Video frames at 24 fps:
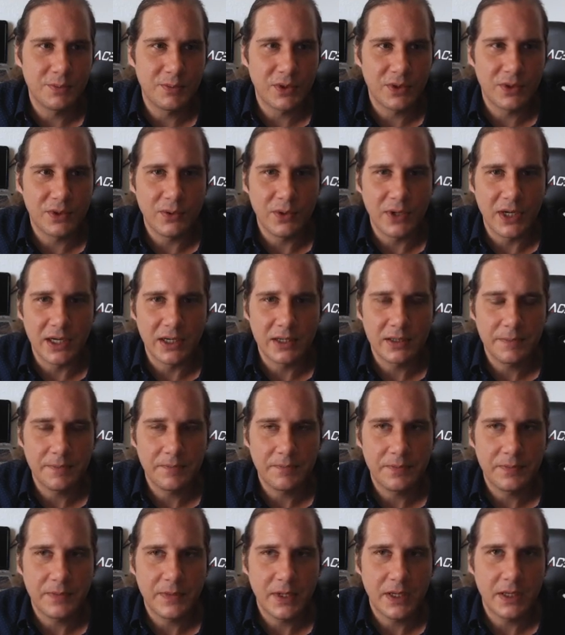quick.
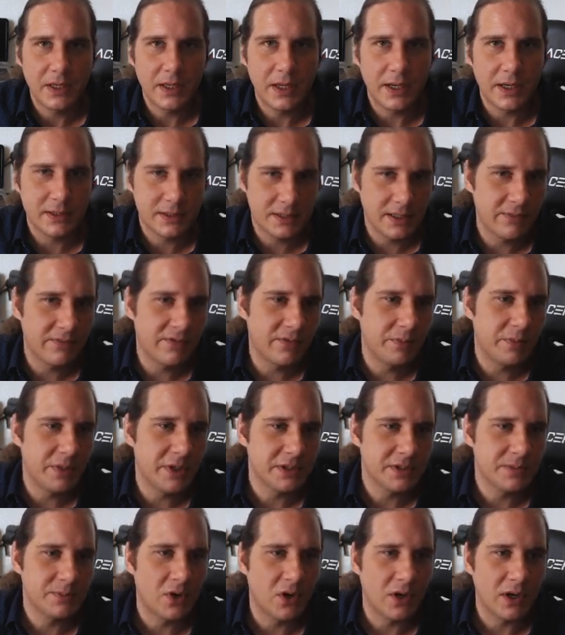Except for
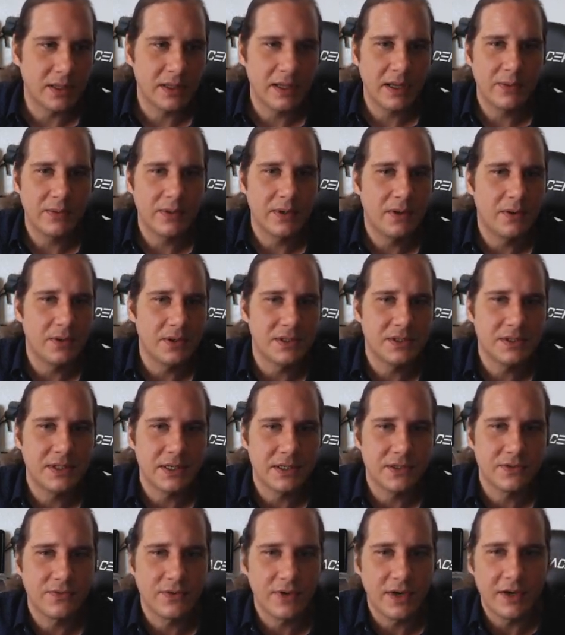Bismarck, that one always takes
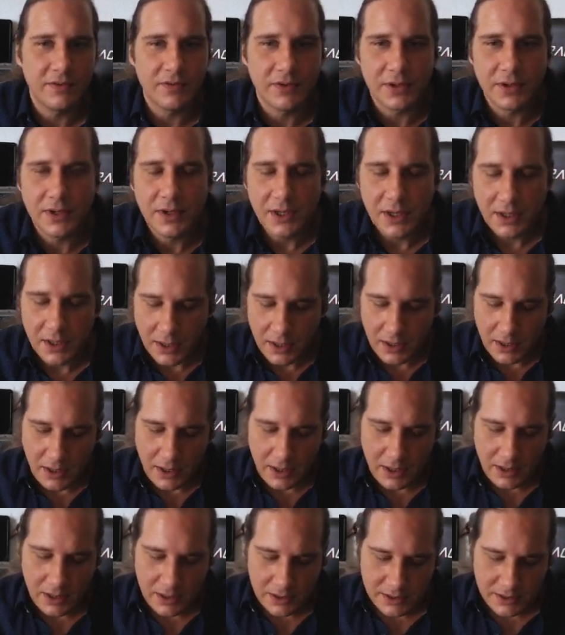forever.
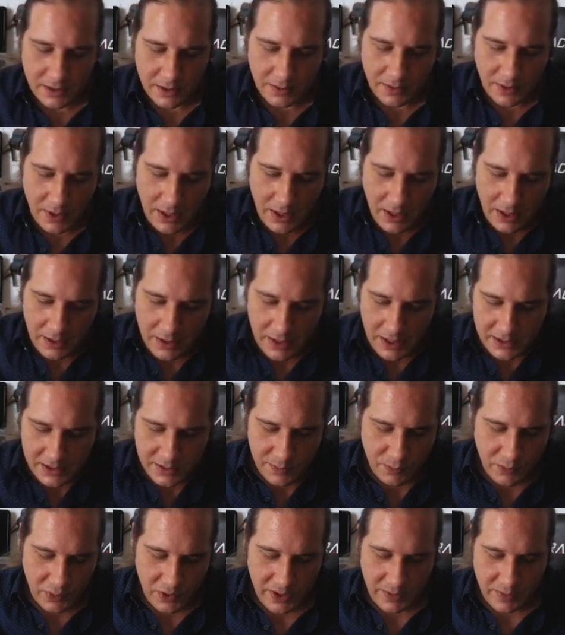So that's
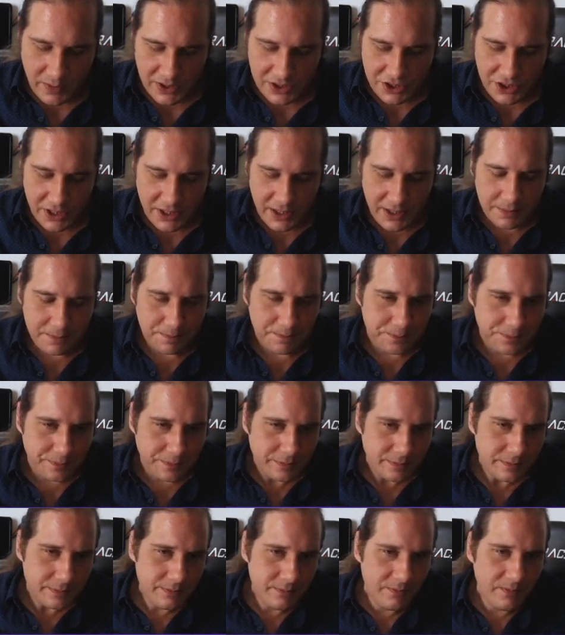pretty much it.
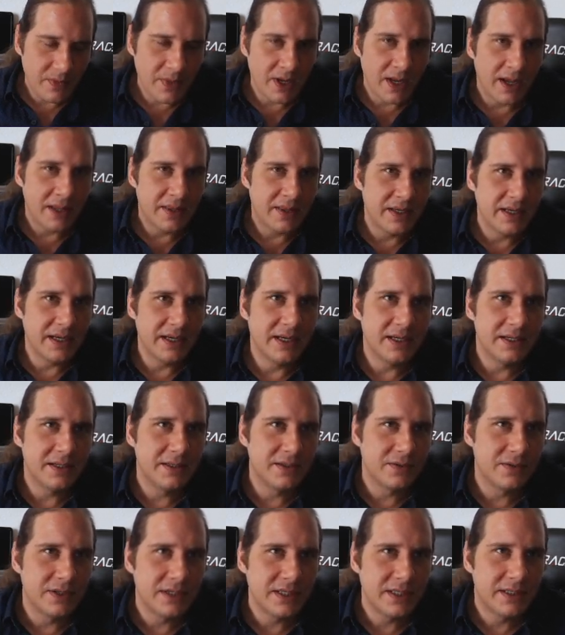At the end,
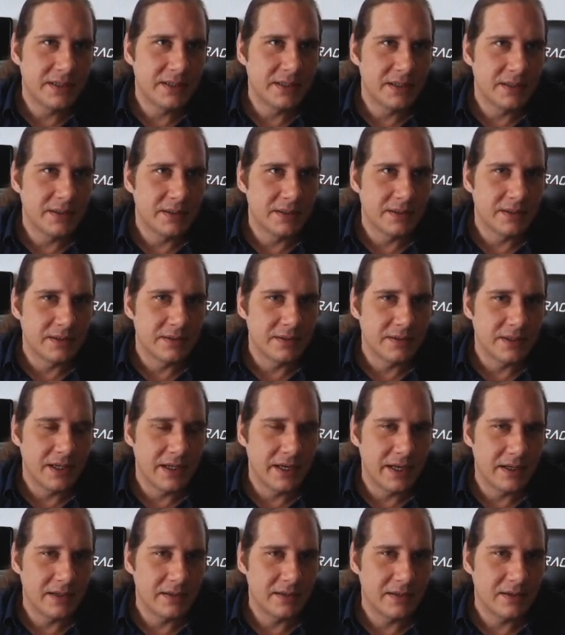you'll need
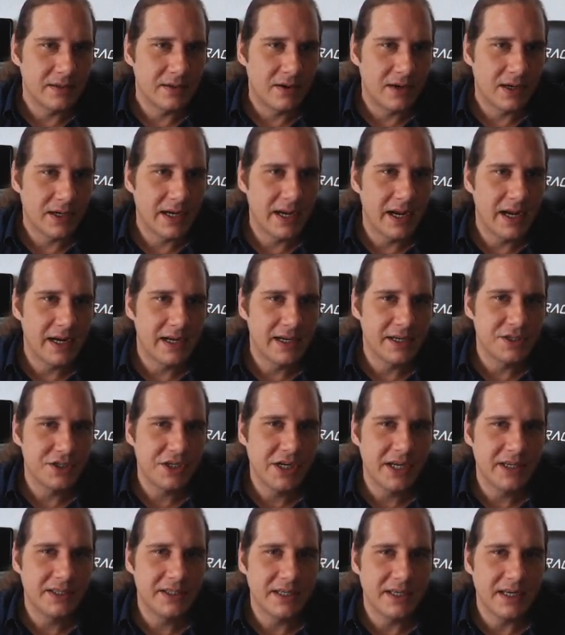an Archaic
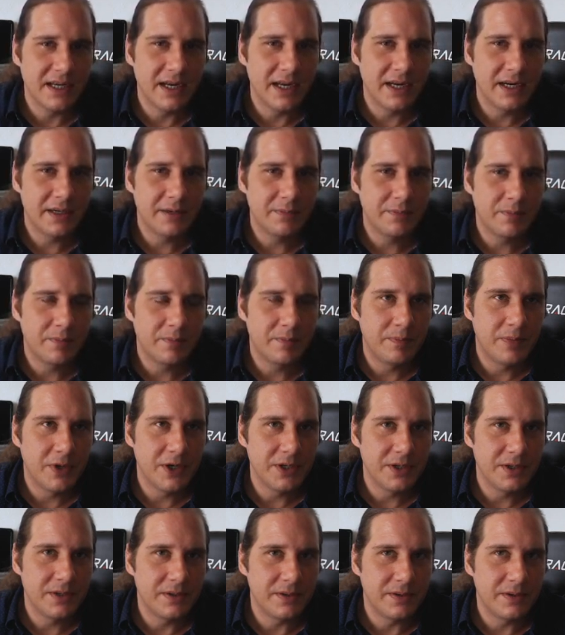Enchanted Ink, but
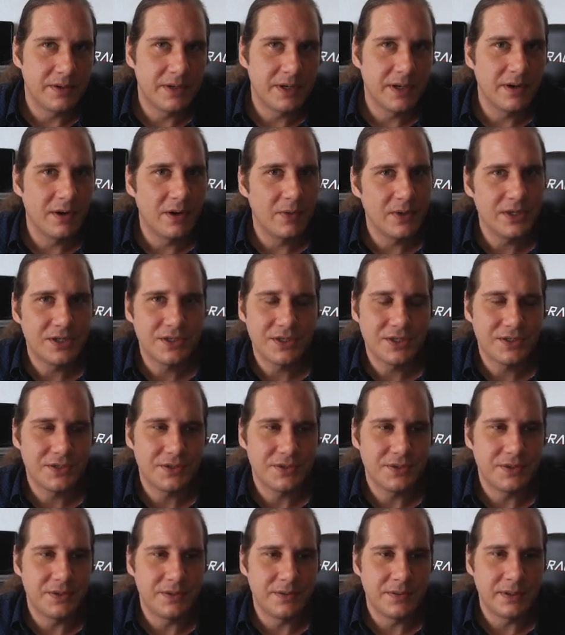you can always just
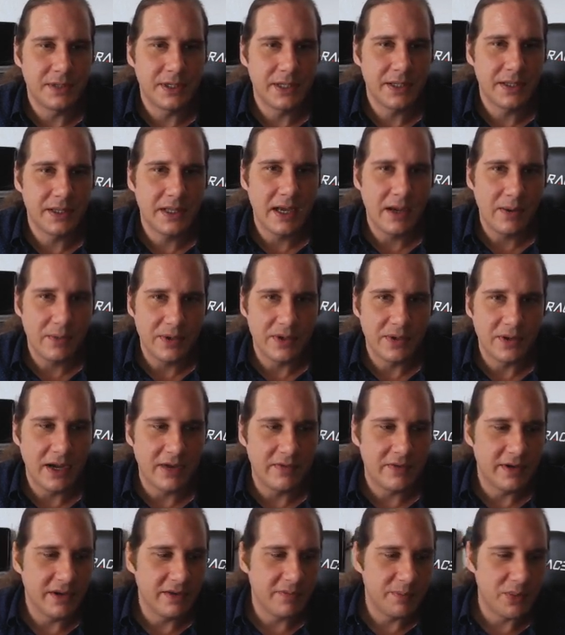get that when you have
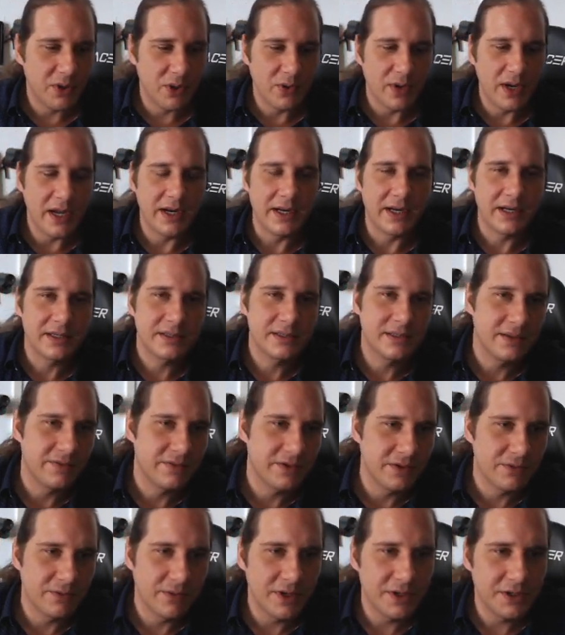enough poetics. If
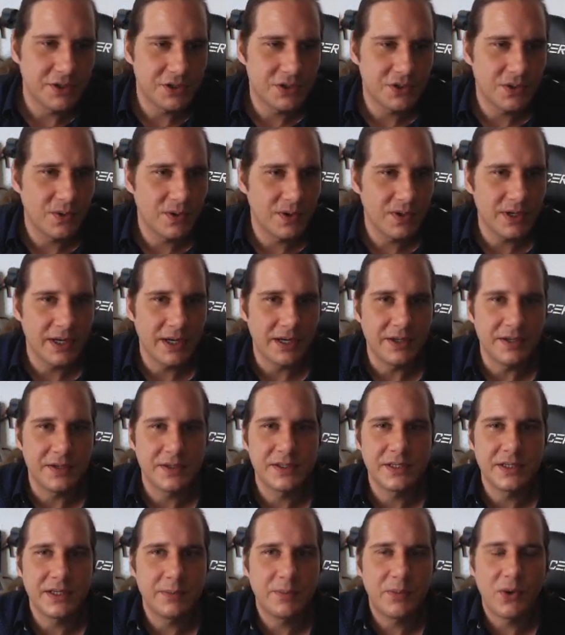you're running short and you
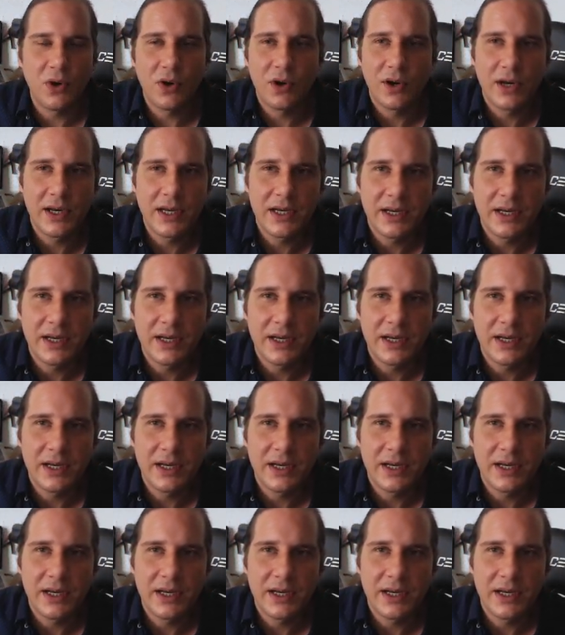see a party,